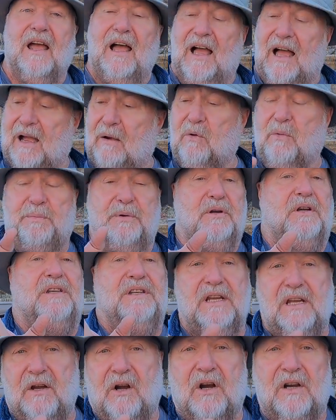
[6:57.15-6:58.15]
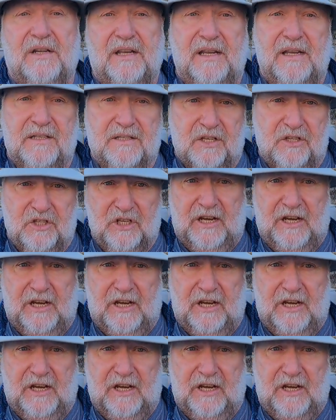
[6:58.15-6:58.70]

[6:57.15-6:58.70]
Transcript: I will put a TRD as a